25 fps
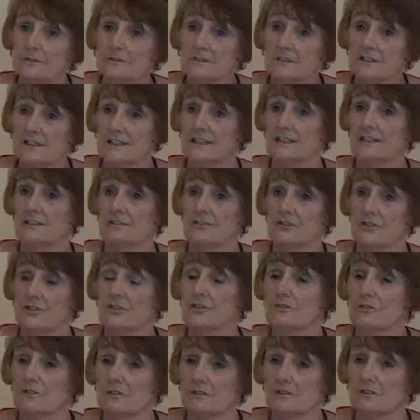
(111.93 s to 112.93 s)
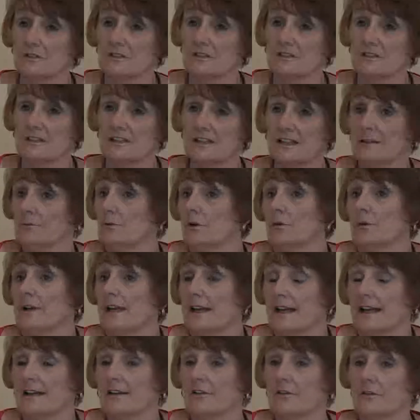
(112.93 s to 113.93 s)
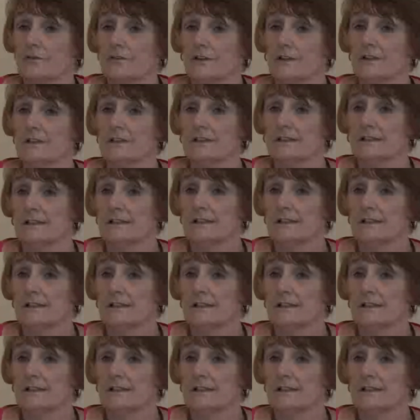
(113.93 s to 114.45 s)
the Dean of Students and see what we can offer."